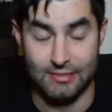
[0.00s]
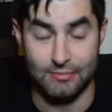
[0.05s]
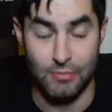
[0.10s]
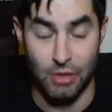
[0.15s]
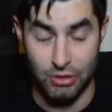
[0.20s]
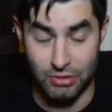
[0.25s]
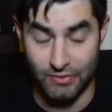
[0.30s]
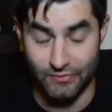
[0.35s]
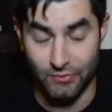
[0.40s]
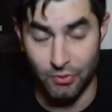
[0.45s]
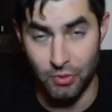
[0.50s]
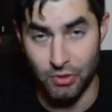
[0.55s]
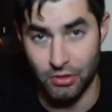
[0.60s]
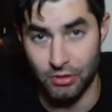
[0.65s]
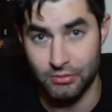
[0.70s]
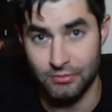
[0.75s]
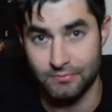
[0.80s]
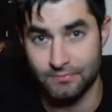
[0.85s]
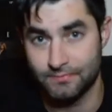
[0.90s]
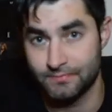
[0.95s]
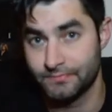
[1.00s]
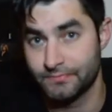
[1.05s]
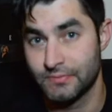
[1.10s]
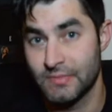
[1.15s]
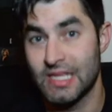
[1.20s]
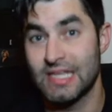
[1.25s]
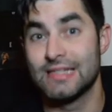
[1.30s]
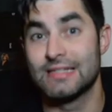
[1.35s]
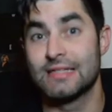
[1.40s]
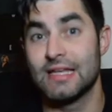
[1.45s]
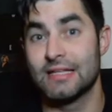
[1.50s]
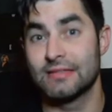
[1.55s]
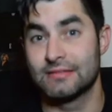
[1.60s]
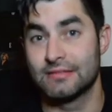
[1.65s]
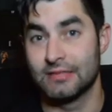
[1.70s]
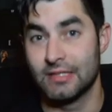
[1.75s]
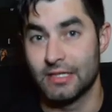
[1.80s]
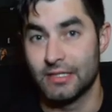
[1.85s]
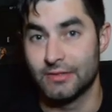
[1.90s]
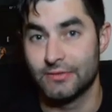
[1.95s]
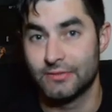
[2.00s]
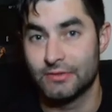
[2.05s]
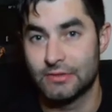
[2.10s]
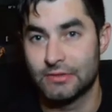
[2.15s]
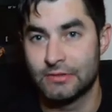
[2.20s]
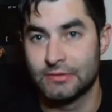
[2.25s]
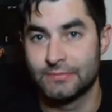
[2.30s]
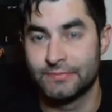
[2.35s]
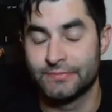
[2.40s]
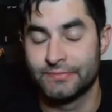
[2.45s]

and most of the world, debt slaves.